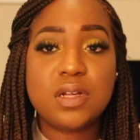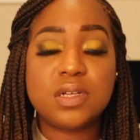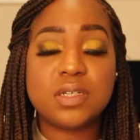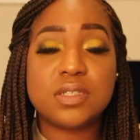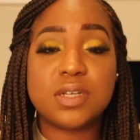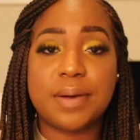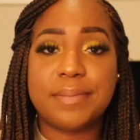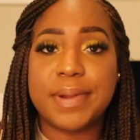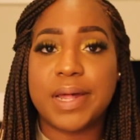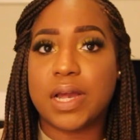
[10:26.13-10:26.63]

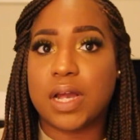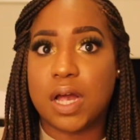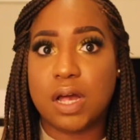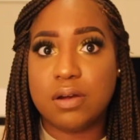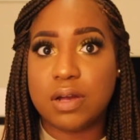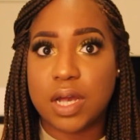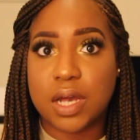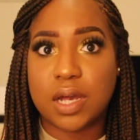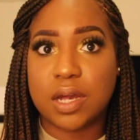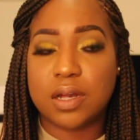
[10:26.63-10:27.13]
So I'm like,
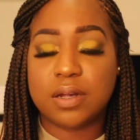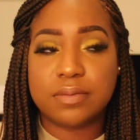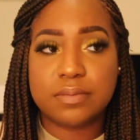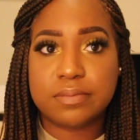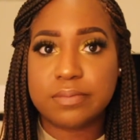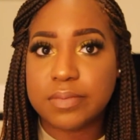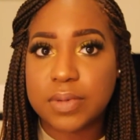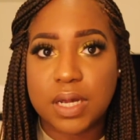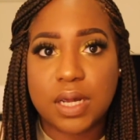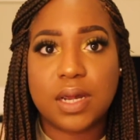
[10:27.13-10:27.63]
okay.
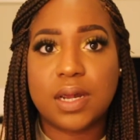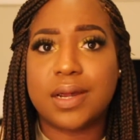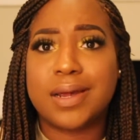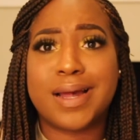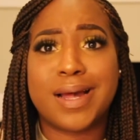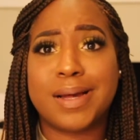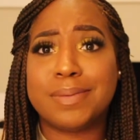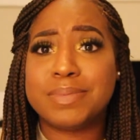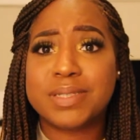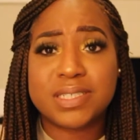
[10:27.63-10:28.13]
And
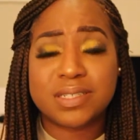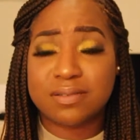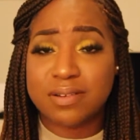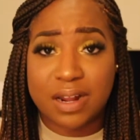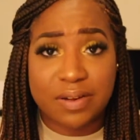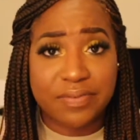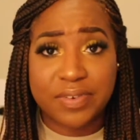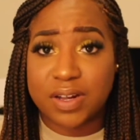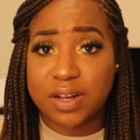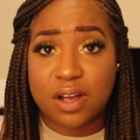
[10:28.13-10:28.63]
I'm still
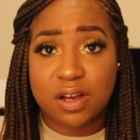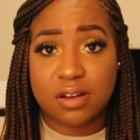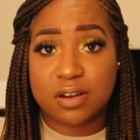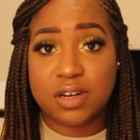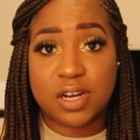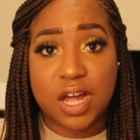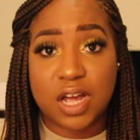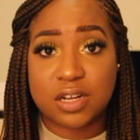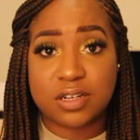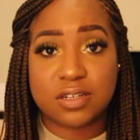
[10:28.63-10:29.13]
not gonna call the
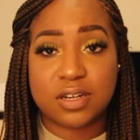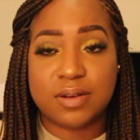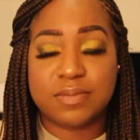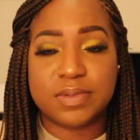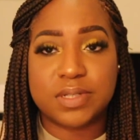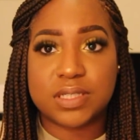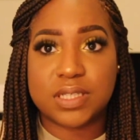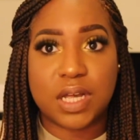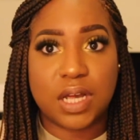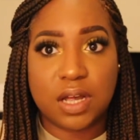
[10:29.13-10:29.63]
doctor. I'm
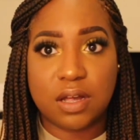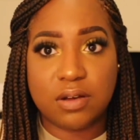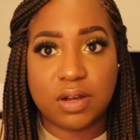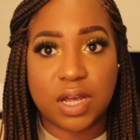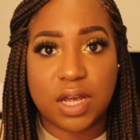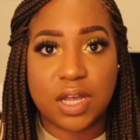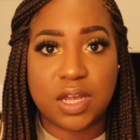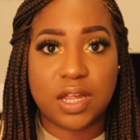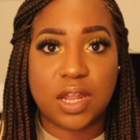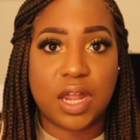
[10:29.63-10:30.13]
just like,
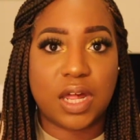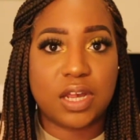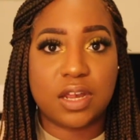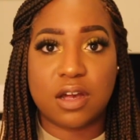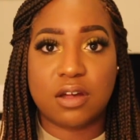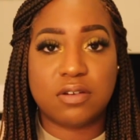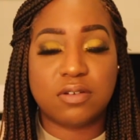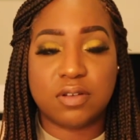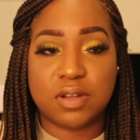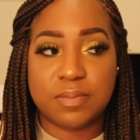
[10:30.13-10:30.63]
okay, like
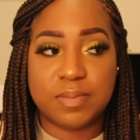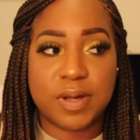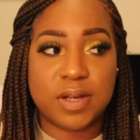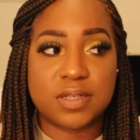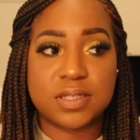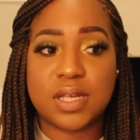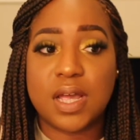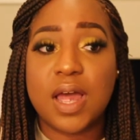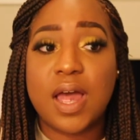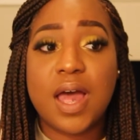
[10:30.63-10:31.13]
y'all doing the
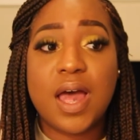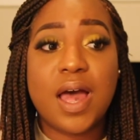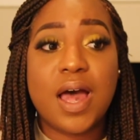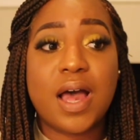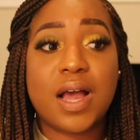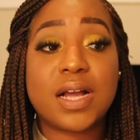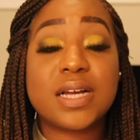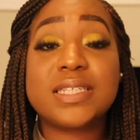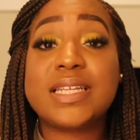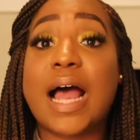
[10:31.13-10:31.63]
most.
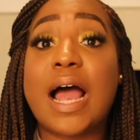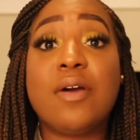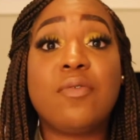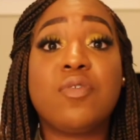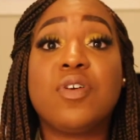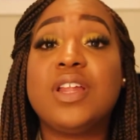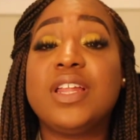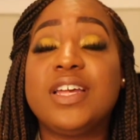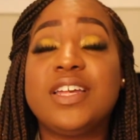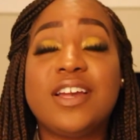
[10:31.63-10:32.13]
Cause I
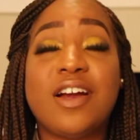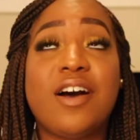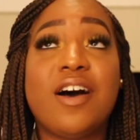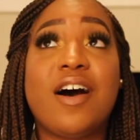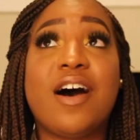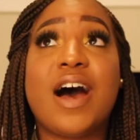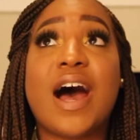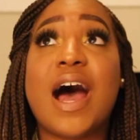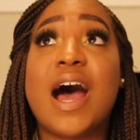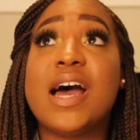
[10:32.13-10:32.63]
really,
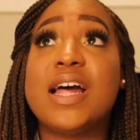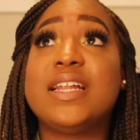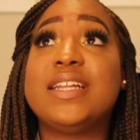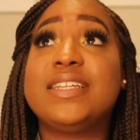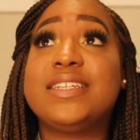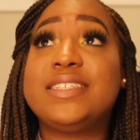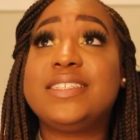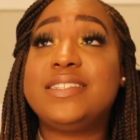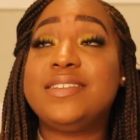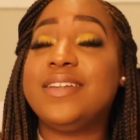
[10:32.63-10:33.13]

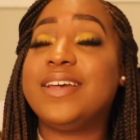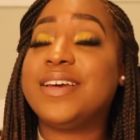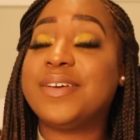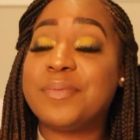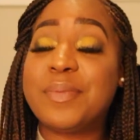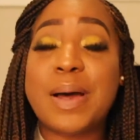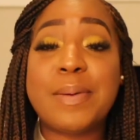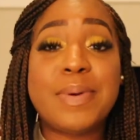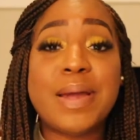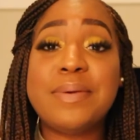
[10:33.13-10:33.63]

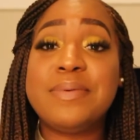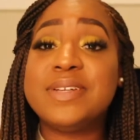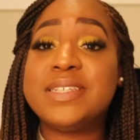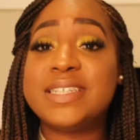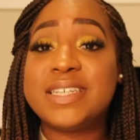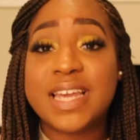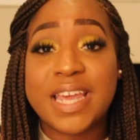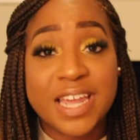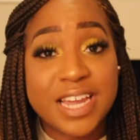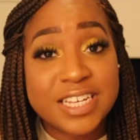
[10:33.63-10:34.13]
my
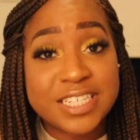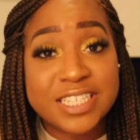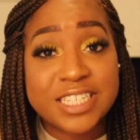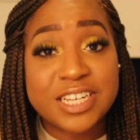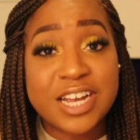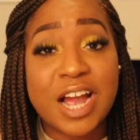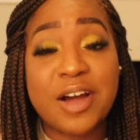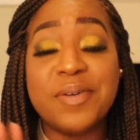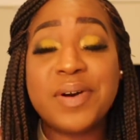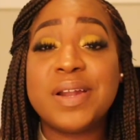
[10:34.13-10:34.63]
baby's a Cancer.
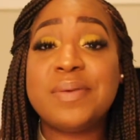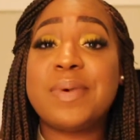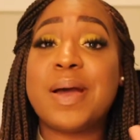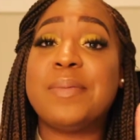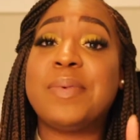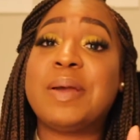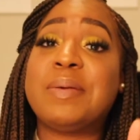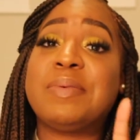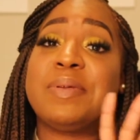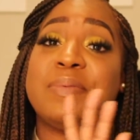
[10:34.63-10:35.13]
I wanted my
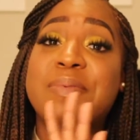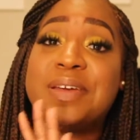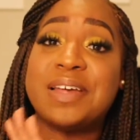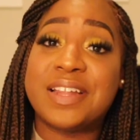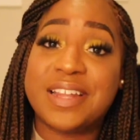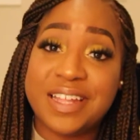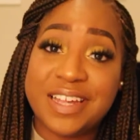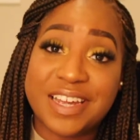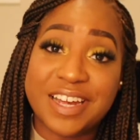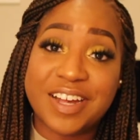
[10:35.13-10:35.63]
baby to be a
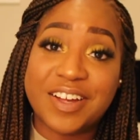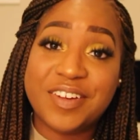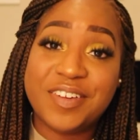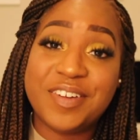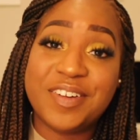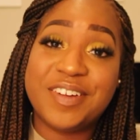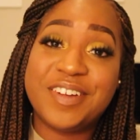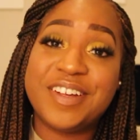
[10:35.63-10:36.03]
Leo.